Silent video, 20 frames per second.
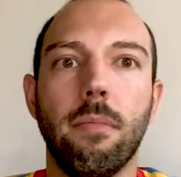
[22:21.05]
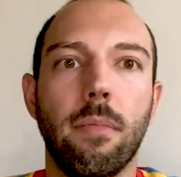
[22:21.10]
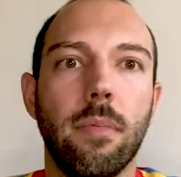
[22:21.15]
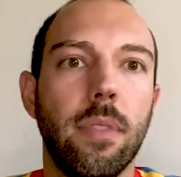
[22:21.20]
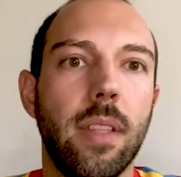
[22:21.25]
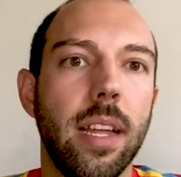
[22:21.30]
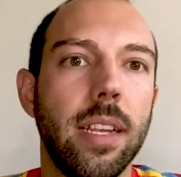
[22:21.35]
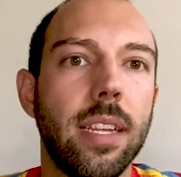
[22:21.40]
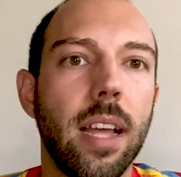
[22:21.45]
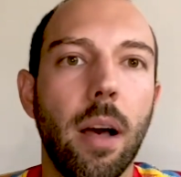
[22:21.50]

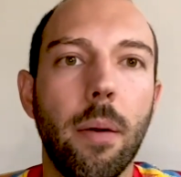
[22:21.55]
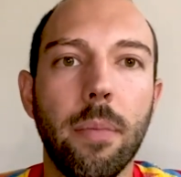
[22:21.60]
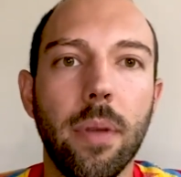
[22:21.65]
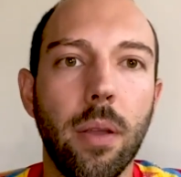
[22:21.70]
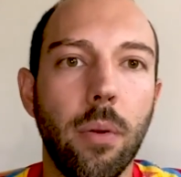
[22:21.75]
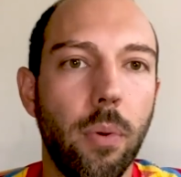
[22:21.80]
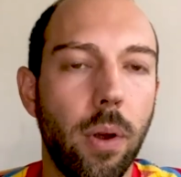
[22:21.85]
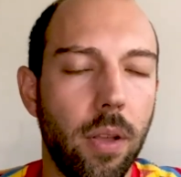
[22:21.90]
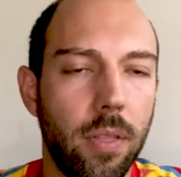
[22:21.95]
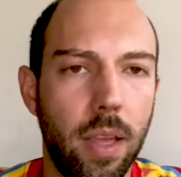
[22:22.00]
they tell me
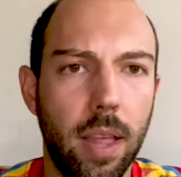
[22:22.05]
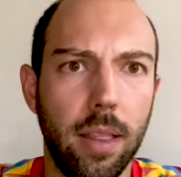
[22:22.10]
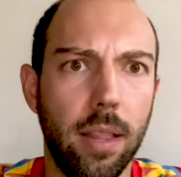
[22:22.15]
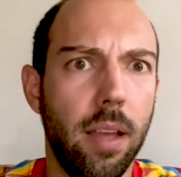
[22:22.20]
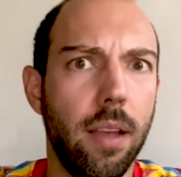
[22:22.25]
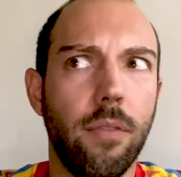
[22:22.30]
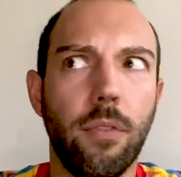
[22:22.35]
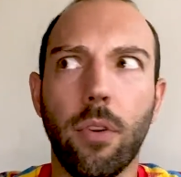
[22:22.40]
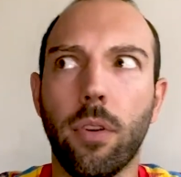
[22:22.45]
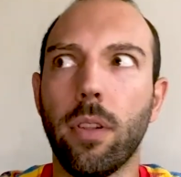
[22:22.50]
where they
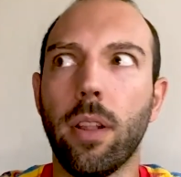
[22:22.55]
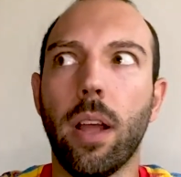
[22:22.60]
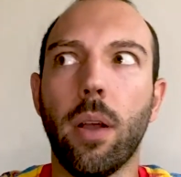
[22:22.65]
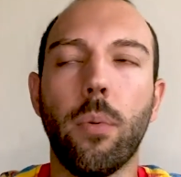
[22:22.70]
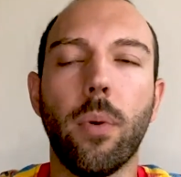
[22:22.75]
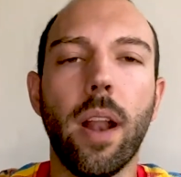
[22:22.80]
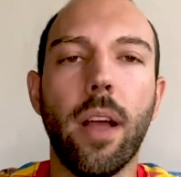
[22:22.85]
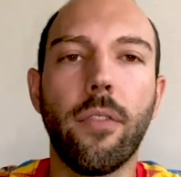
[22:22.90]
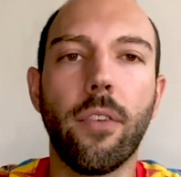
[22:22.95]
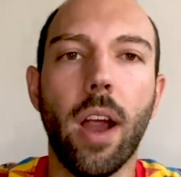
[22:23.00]
live or like
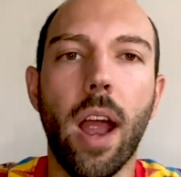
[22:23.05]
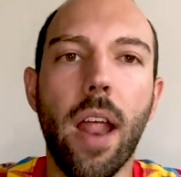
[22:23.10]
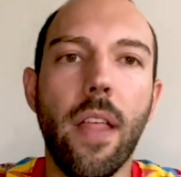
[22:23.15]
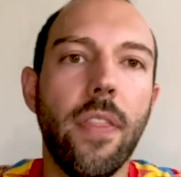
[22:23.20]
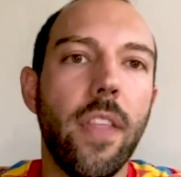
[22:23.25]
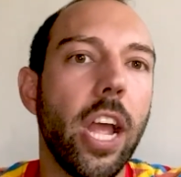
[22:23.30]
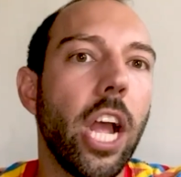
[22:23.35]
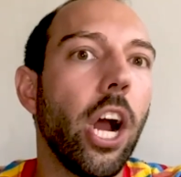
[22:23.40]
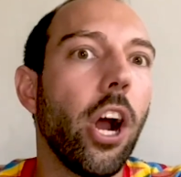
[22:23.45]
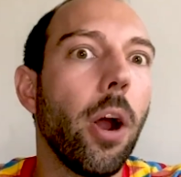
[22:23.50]
whatever, and
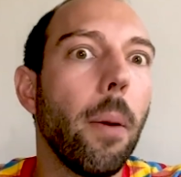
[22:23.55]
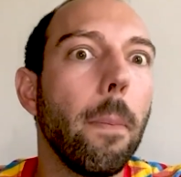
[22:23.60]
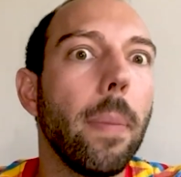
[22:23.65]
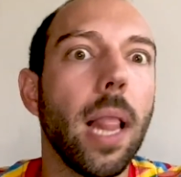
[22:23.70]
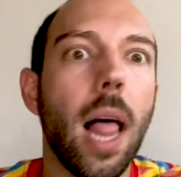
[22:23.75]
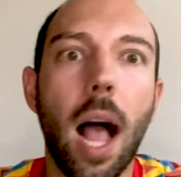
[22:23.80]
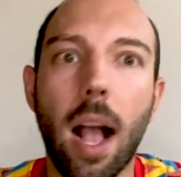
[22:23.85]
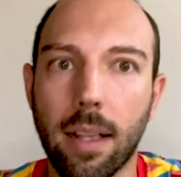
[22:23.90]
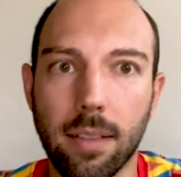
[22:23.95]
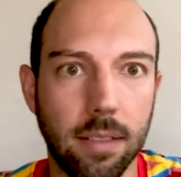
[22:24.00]
they are
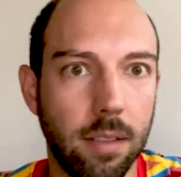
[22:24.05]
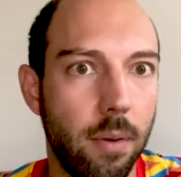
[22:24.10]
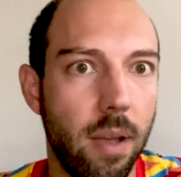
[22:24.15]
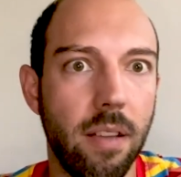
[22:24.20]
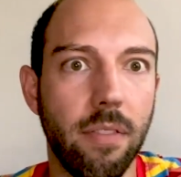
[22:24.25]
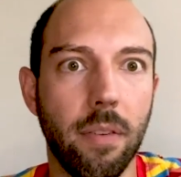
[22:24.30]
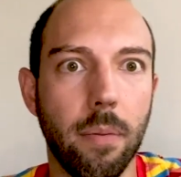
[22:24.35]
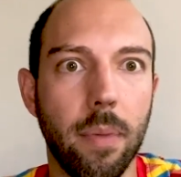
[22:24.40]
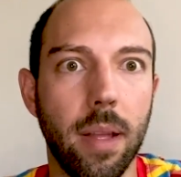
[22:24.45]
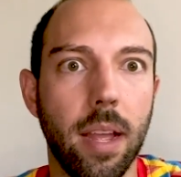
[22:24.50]
blocks away
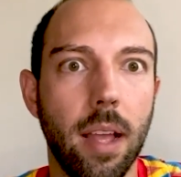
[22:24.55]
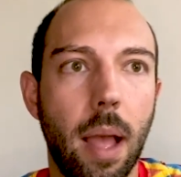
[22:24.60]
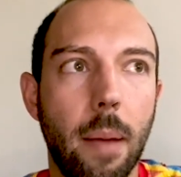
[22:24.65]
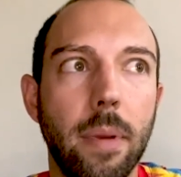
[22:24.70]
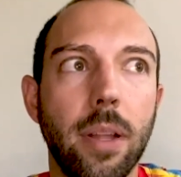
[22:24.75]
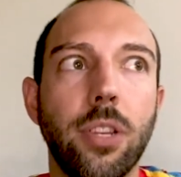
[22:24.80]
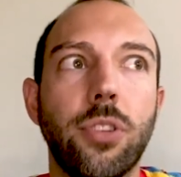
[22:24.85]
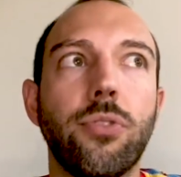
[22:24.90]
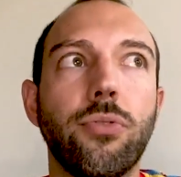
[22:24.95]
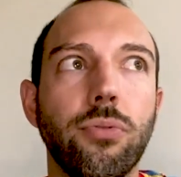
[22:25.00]
from me. I
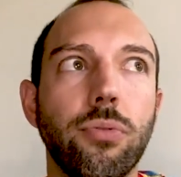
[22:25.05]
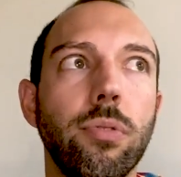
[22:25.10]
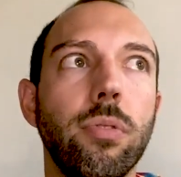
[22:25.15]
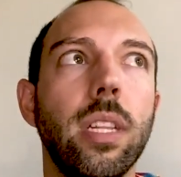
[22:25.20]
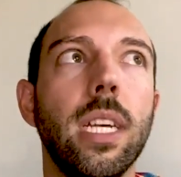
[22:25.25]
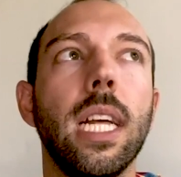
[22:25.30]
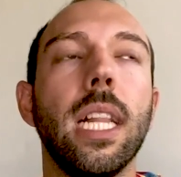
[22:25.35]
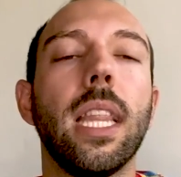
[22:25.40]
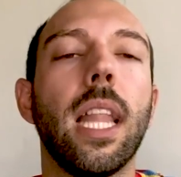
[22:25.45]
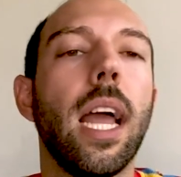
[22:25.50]
mean,
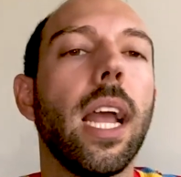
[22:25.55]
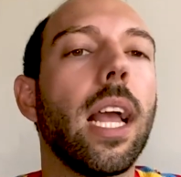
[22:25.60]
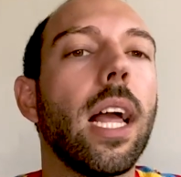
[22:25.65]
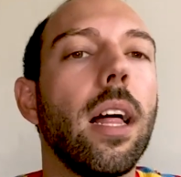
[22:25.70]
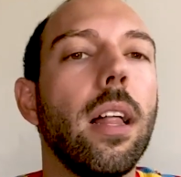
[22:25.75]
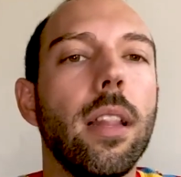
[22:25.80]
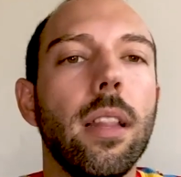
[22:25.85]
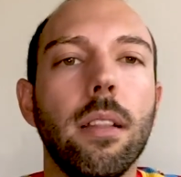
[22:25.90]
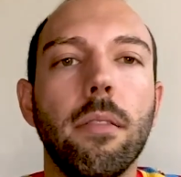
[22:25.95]
truly like